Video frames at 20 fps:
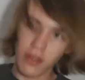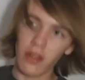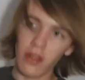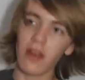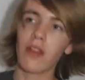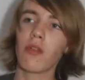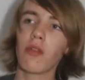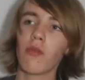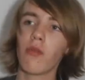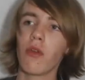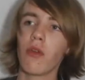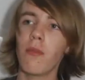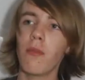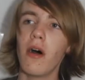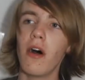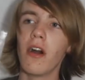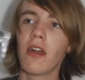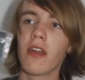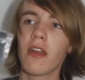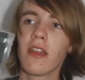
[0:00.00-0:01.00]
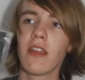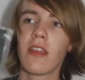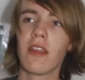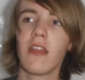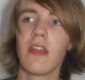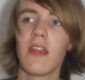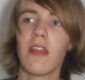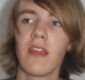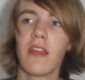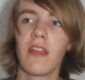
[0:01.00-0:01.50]
for like three
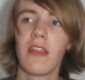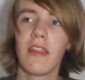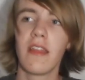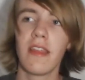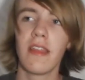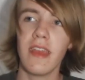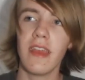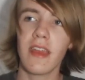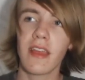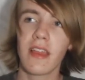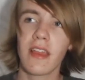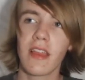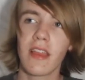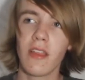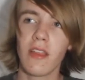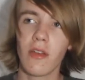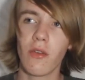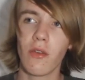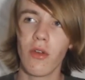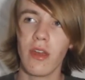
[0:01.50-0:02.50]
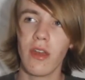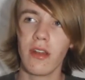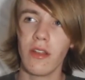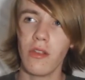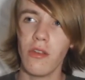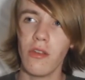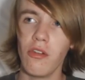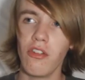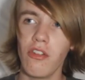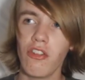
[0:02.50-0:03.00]
bucks. Styx, The Grand
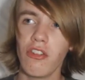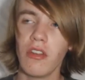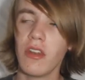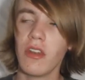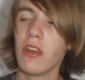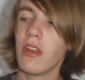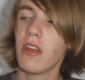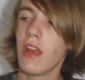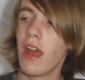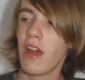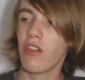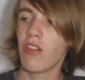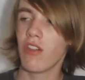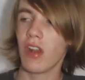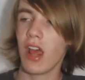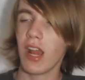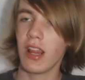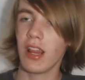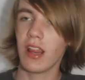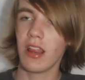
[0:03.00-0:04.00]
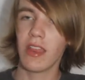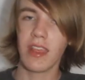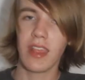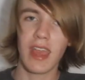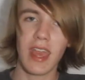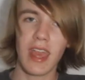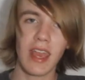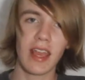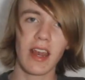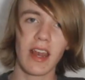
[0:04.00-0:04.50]
Illusion. I should honestly
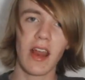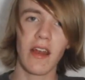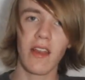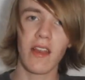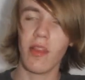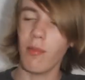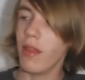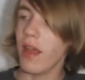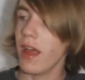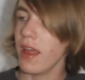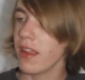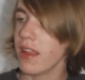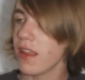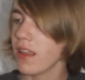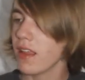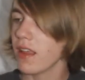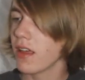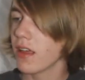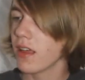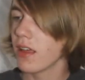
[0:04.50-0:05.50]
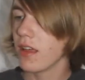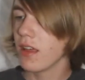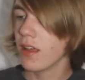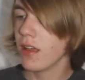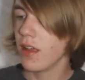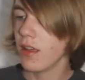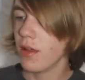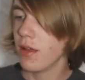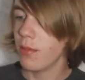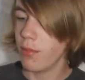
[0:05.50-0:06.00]
take it out of the plastic,
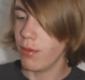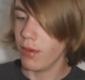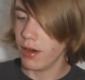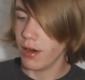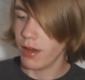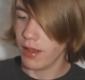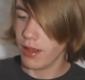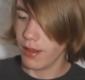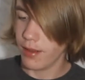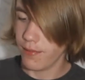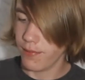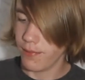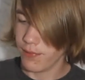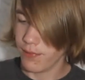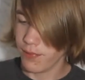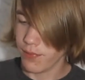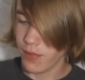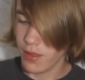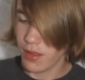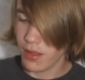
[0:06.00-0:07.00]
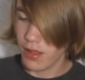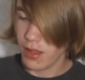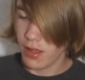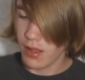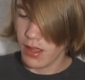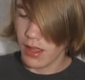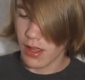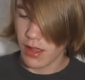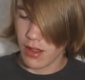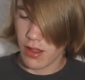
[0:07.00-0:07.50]
but uh,
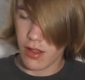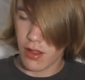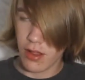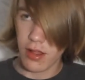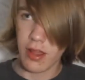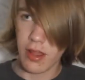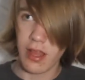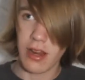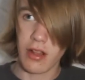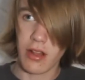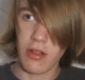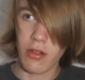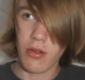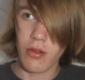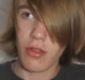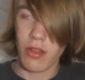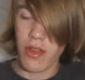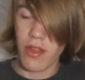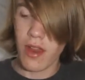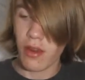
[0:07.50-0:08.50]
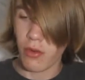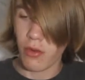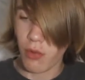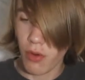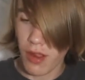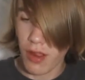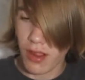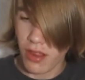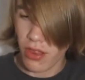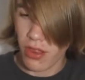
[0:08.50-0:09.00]
it includes a lot of
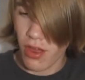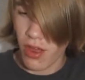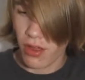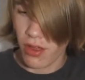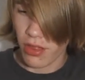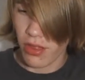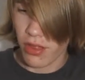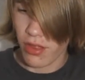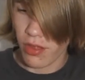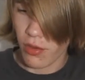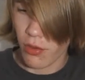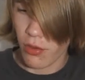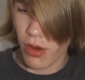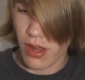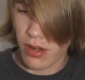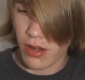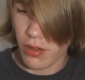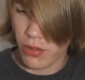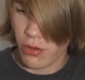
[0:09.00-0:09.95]
great songs like The Grand